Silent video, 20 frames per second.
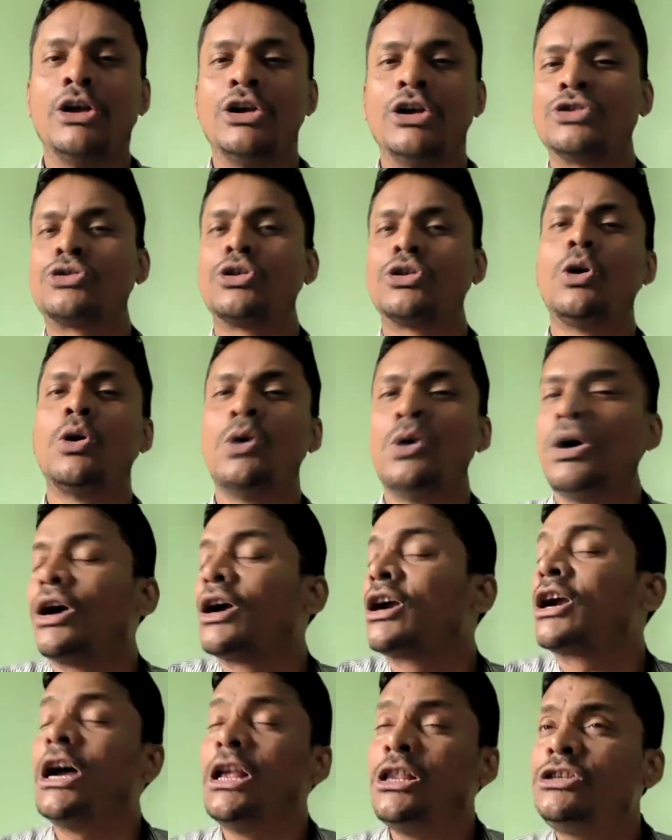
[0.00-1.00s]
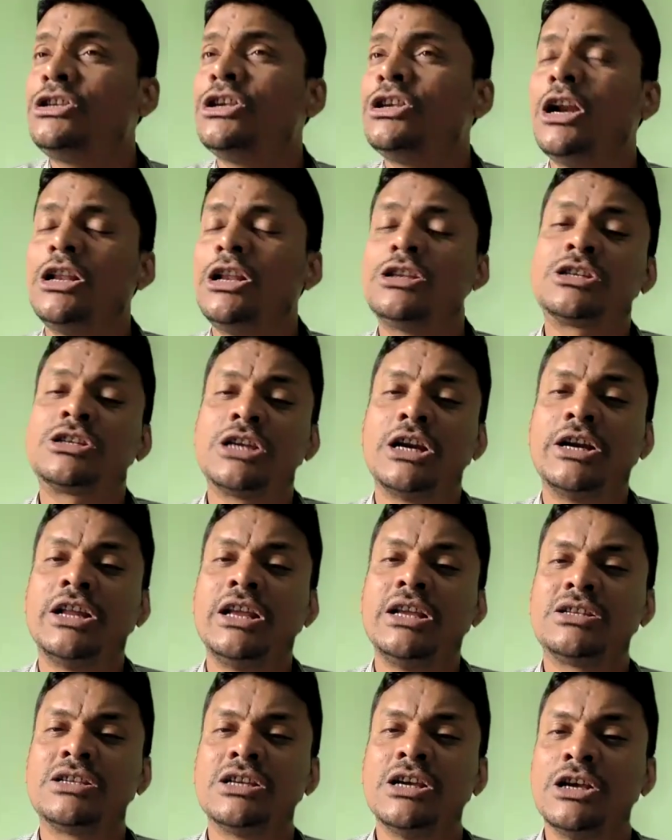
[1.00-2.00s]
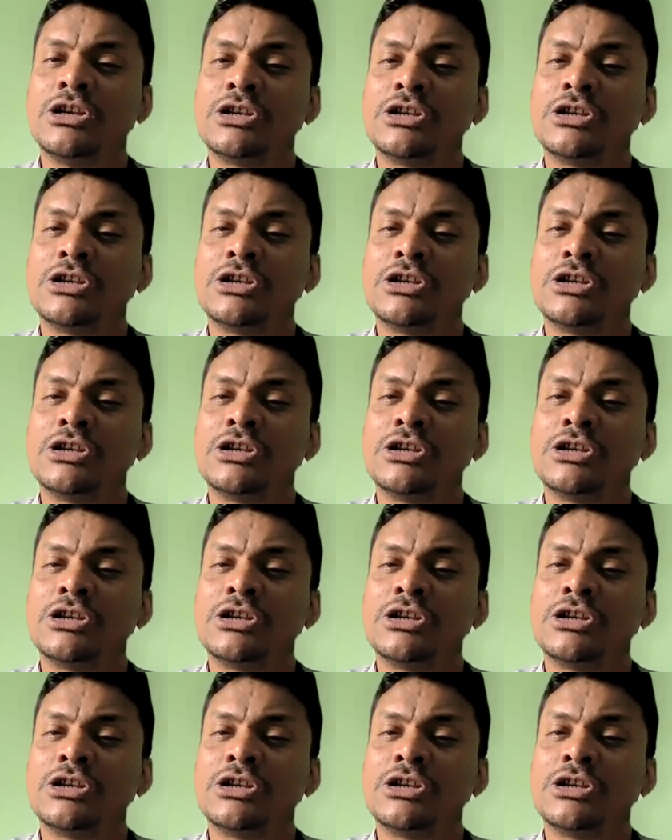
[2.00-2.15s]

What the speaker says: So cultural studies